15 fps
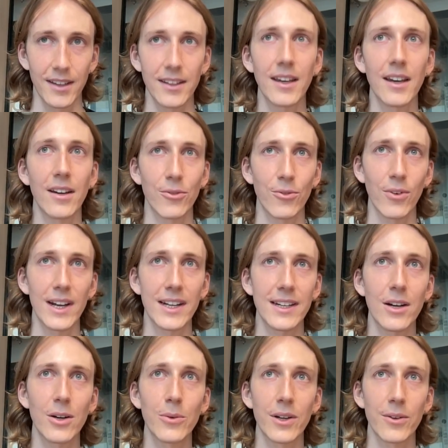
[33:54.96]
Yeah, right
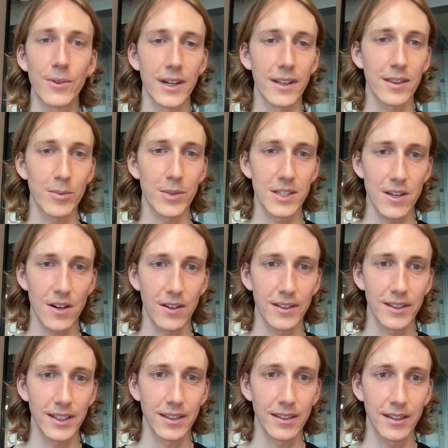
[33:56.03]
now we're running them
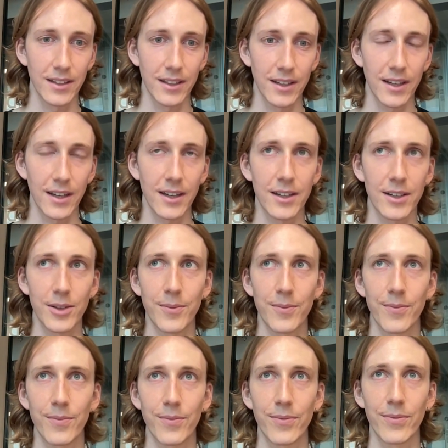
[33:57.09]

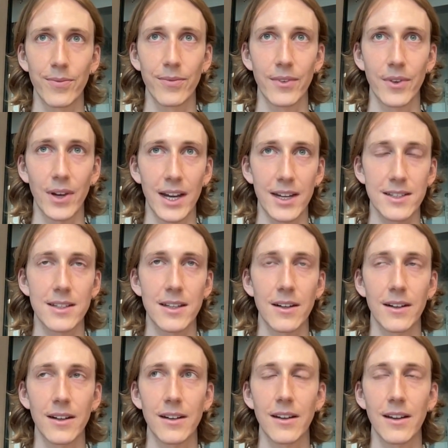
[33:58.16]
internally,
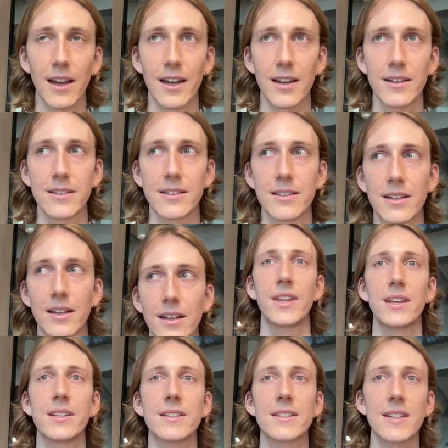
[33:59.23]
Axelar, and
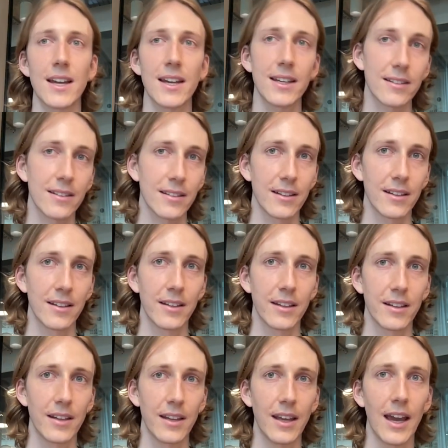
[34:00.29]
the design
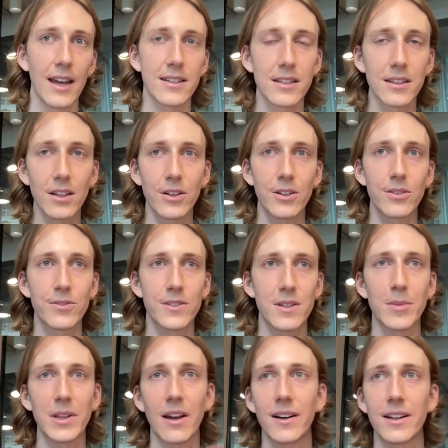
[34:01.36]
has a lot of
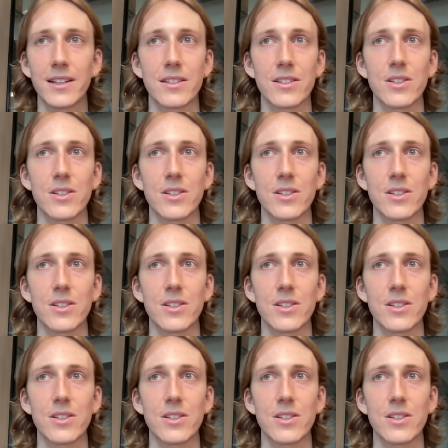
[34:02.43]
similarities